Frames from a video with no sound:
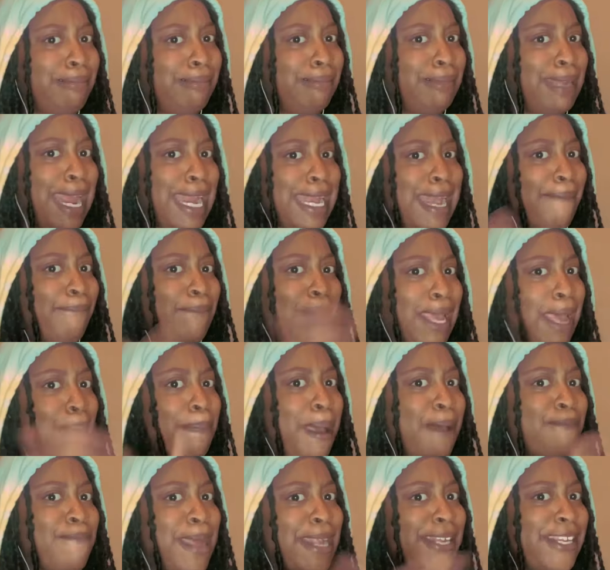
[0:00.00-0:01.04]
Get the fuck up
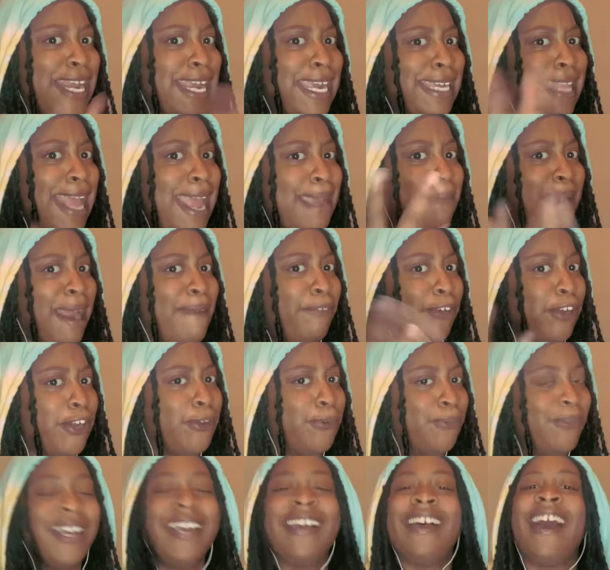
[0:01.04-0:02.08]
off my shit, because I am not for you.
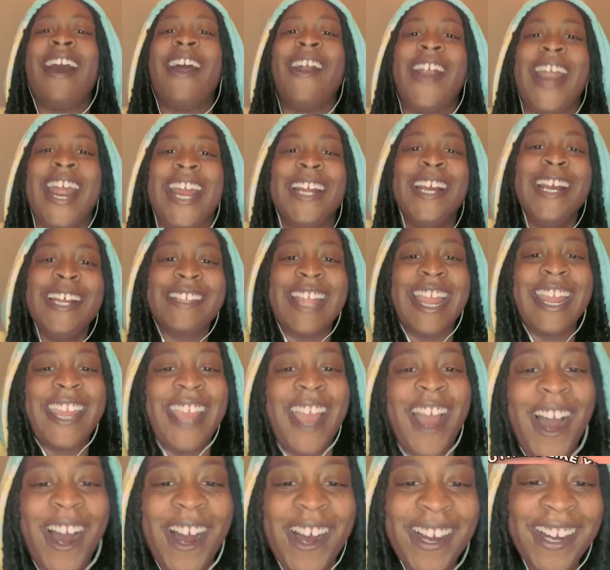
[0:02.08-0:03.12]
All right, thank
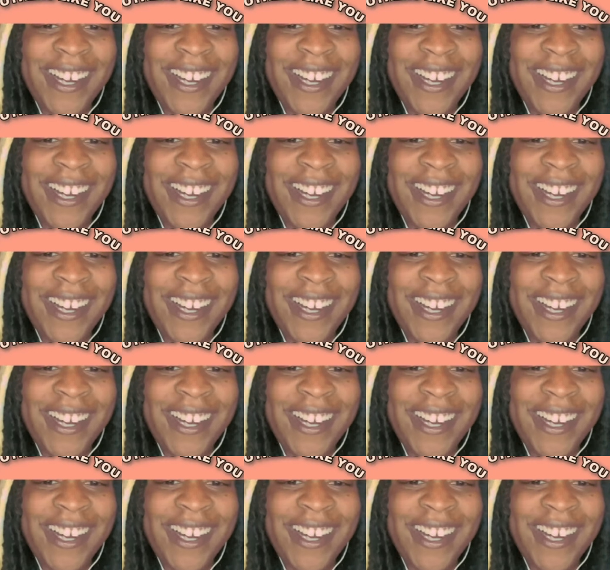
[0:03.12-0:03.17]
y'all.